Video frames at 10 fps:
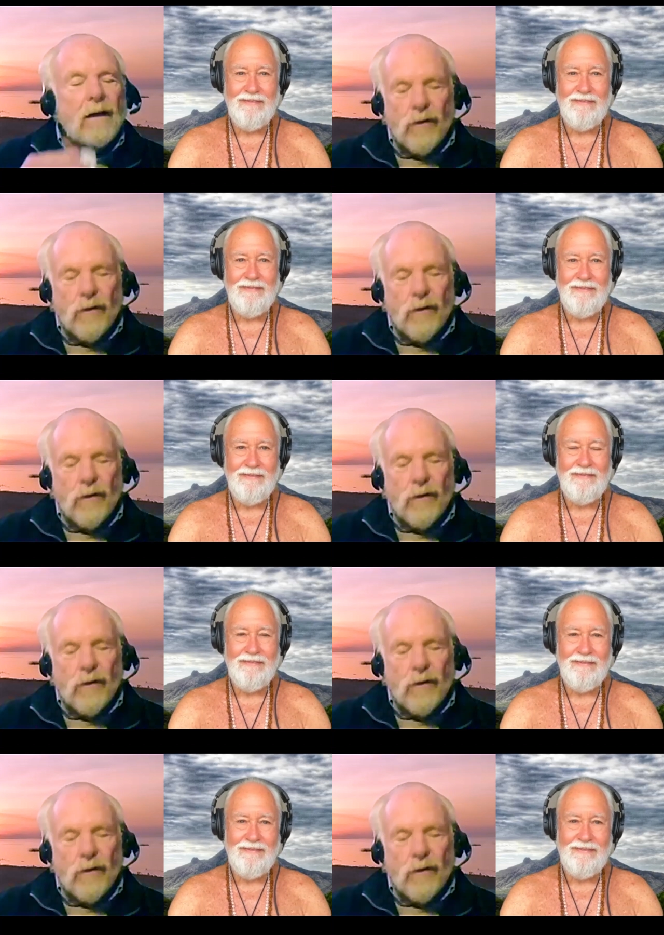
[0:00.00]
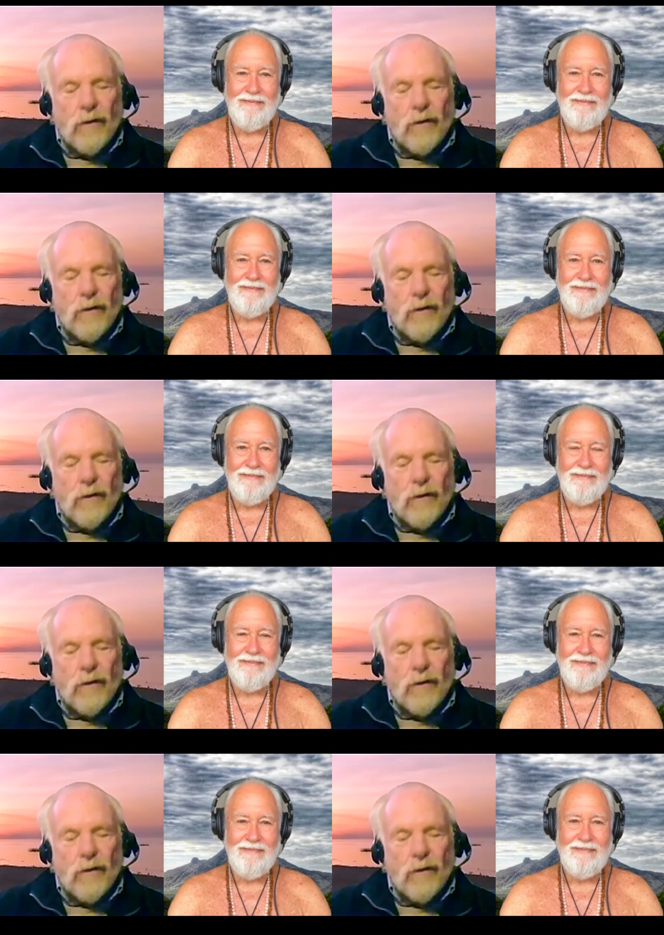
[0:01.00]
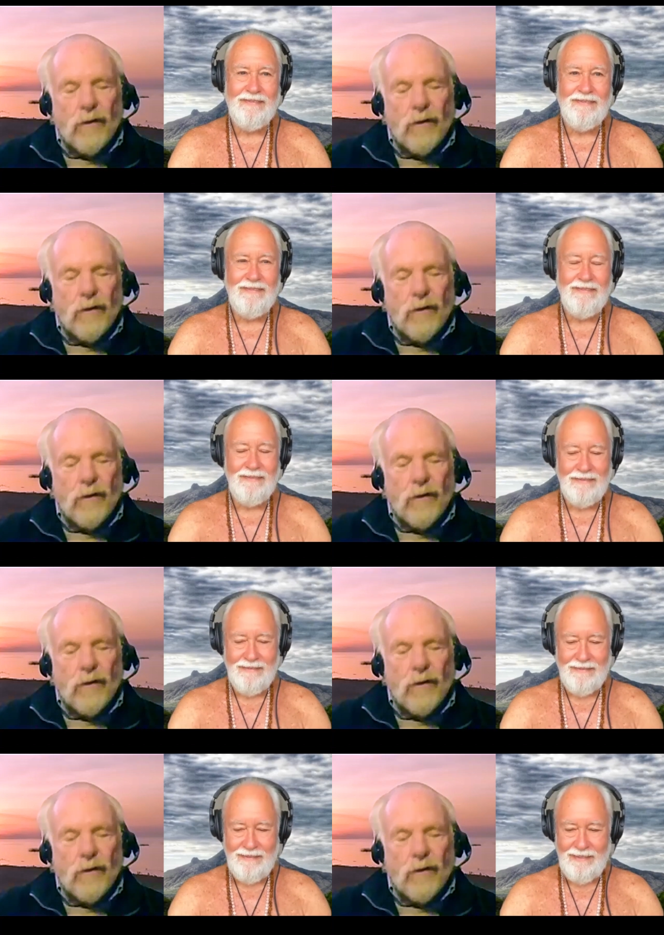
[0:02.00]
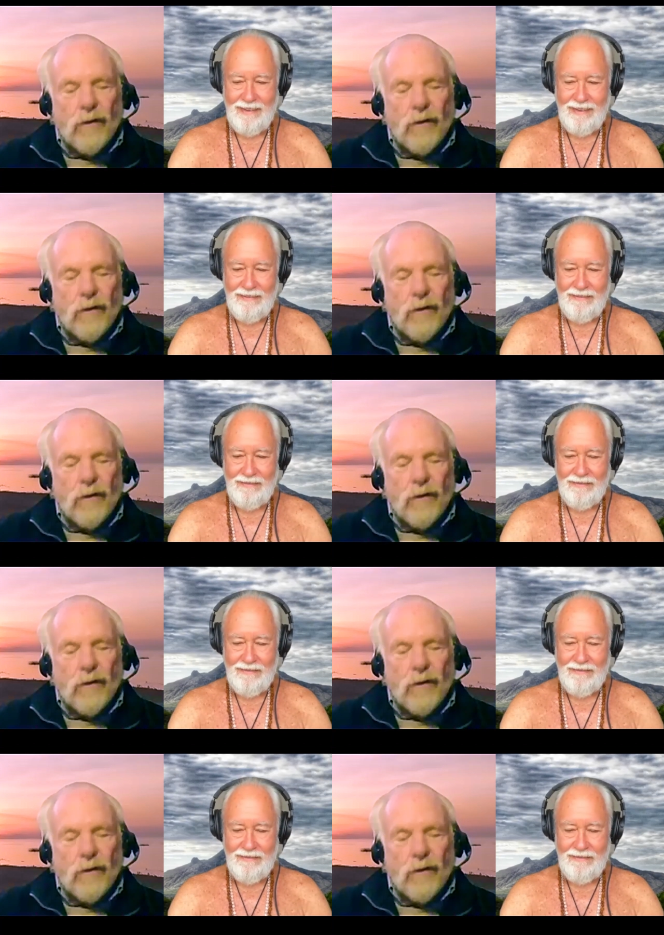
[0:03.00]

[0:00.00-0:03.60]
Nobody speaks.